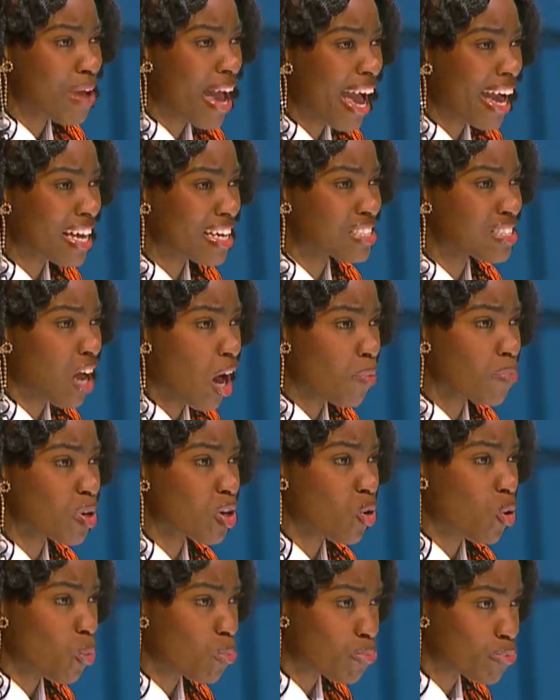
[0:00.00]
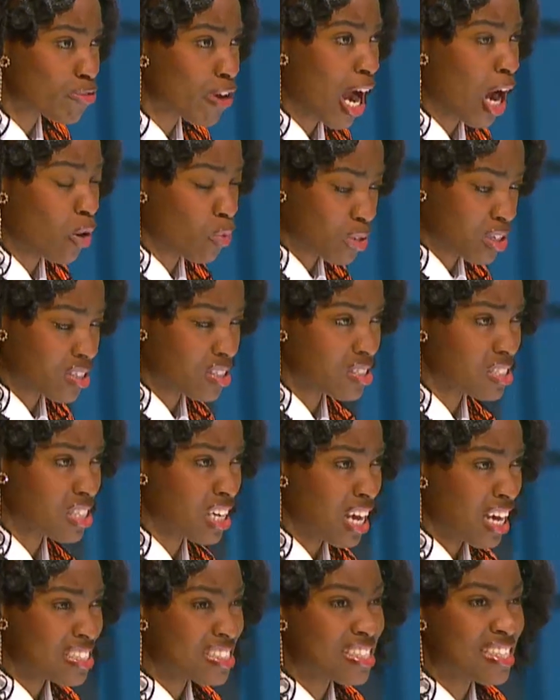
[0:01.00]
economical prowess
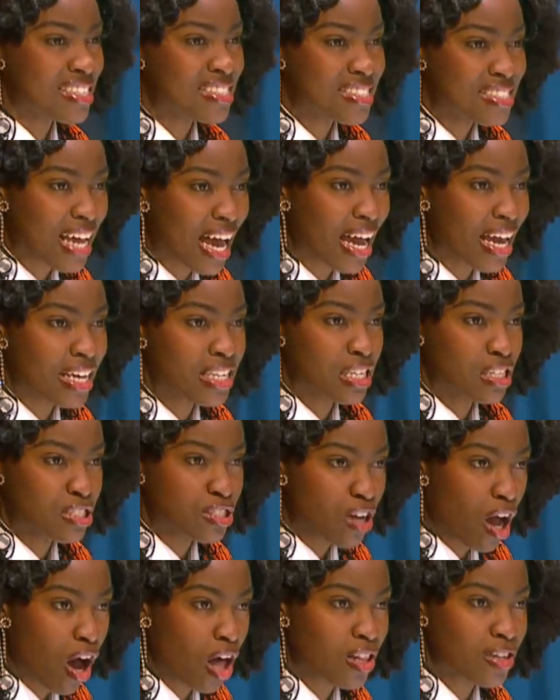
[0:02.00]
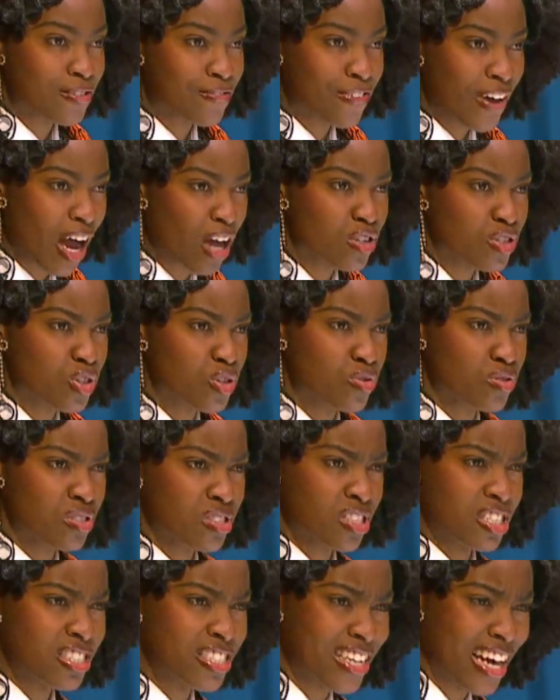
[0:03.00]
to assign dollar values
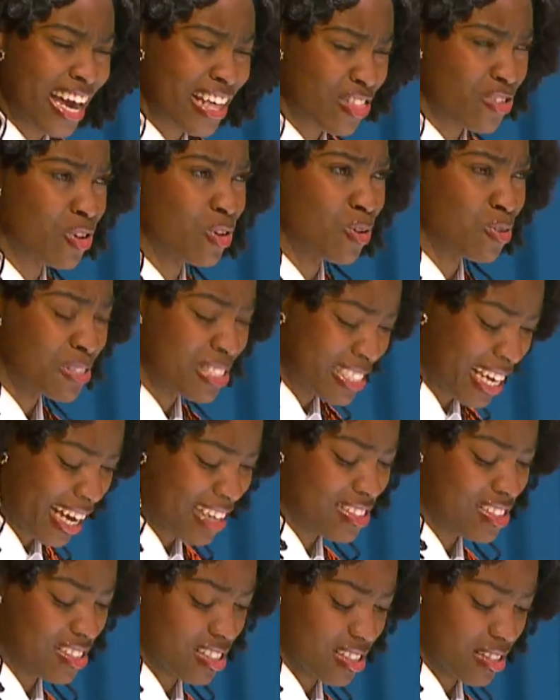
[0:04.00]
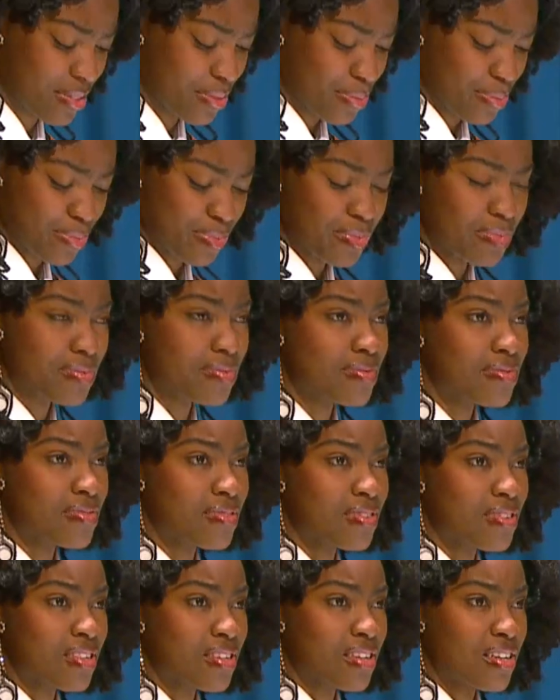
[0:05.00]
to your ethical debt.
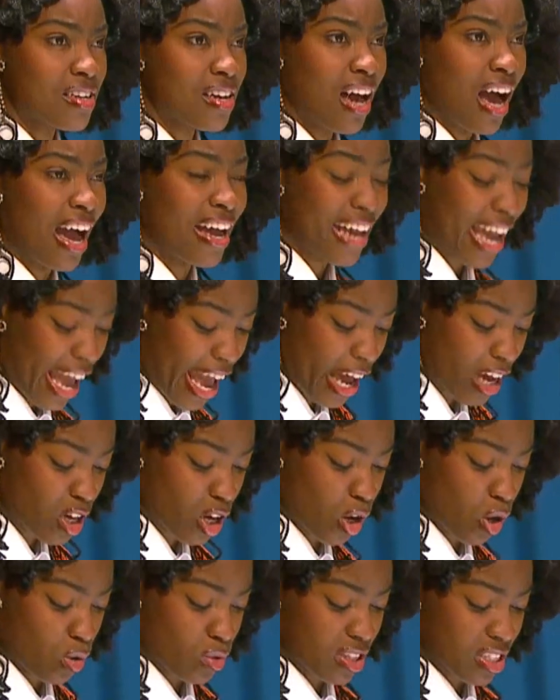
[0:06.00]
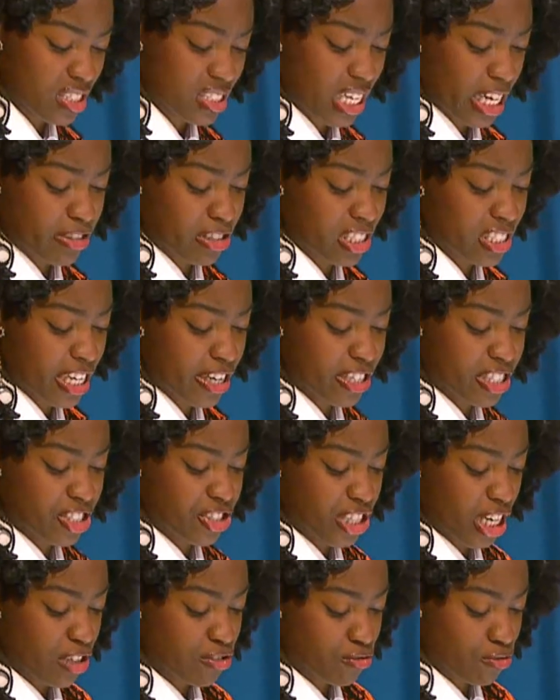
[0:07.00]
I echo the Secretary
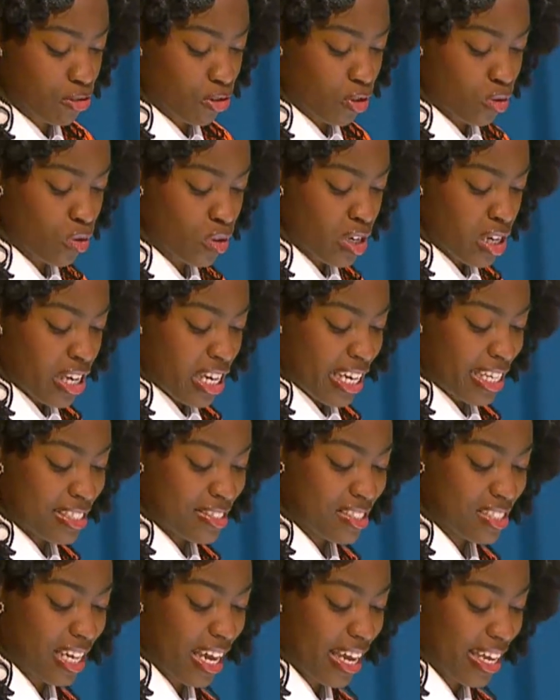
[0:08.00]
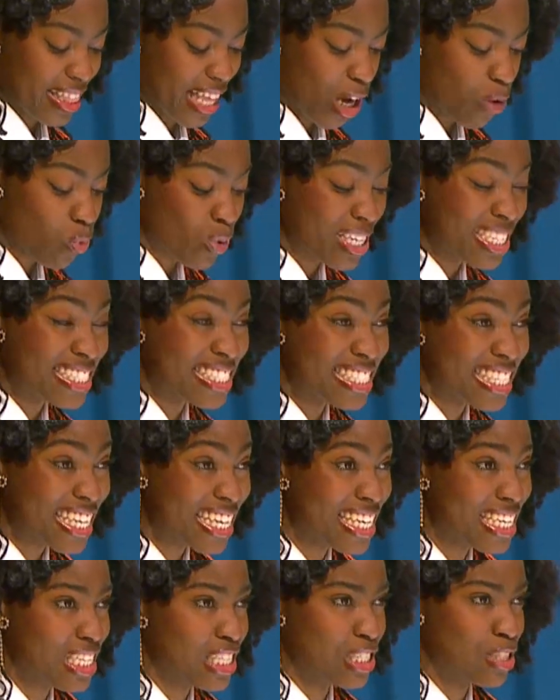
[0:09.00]
General in saying that we
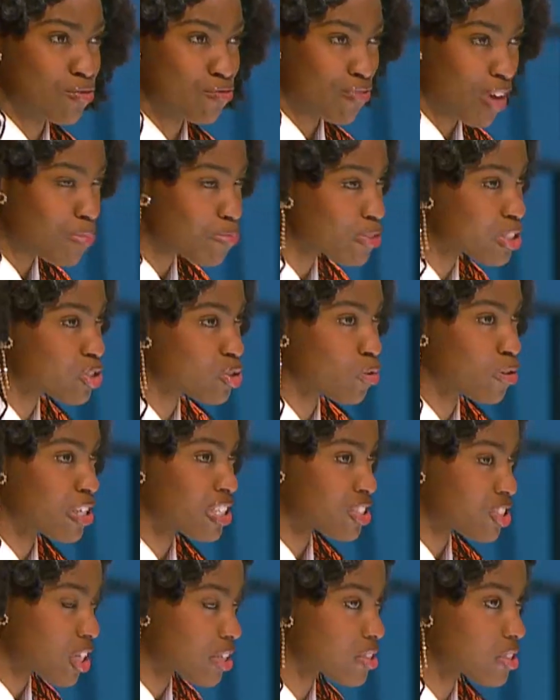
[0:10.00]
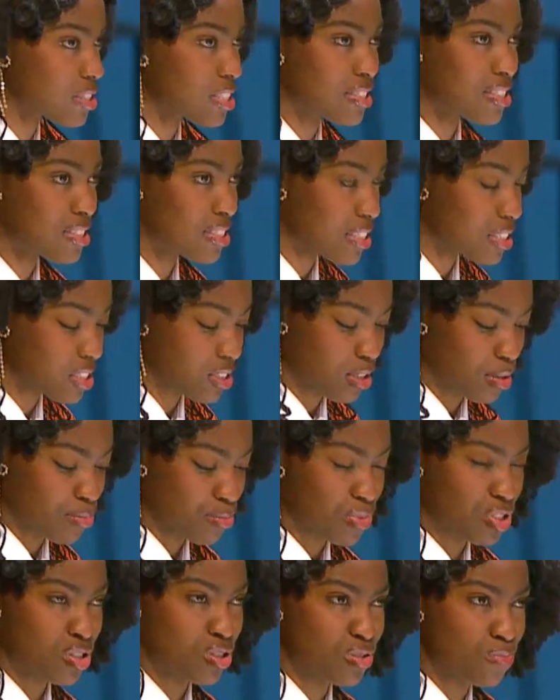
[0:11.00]
need reparatory justice
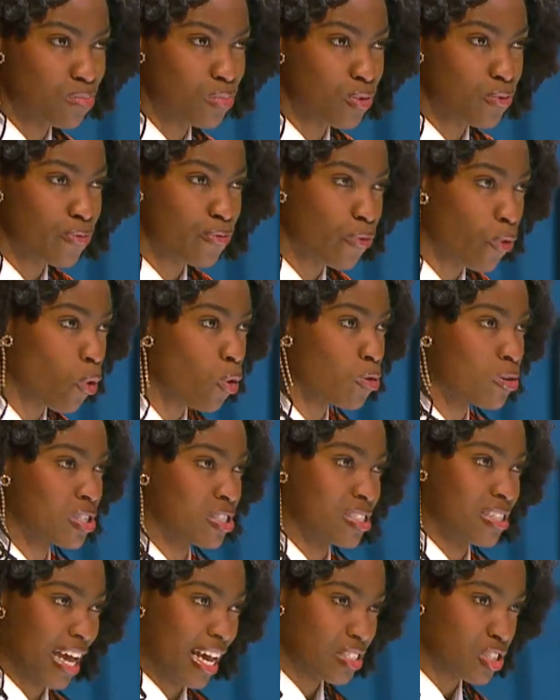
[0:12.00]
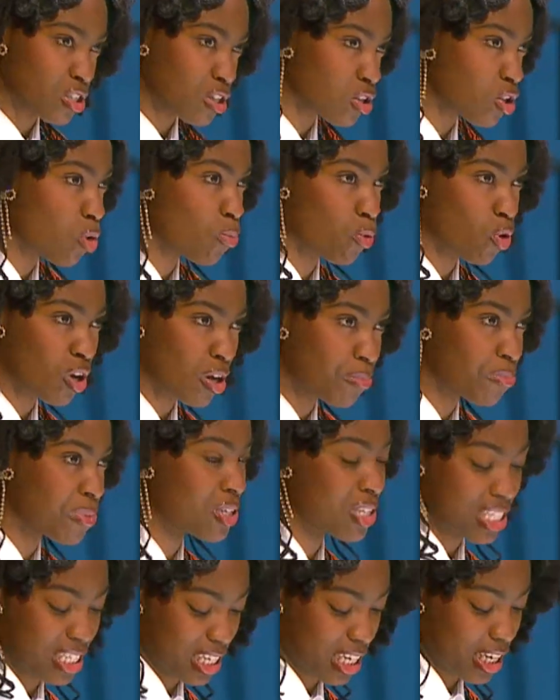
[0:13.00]
systems to move forward as a global
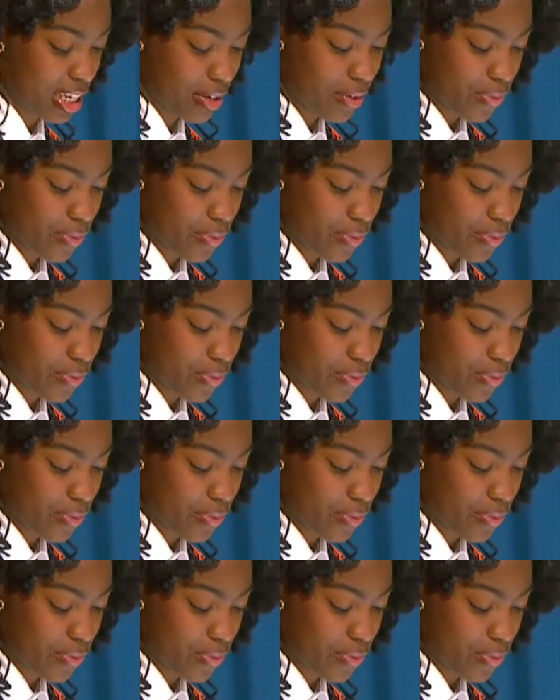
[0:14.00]
community.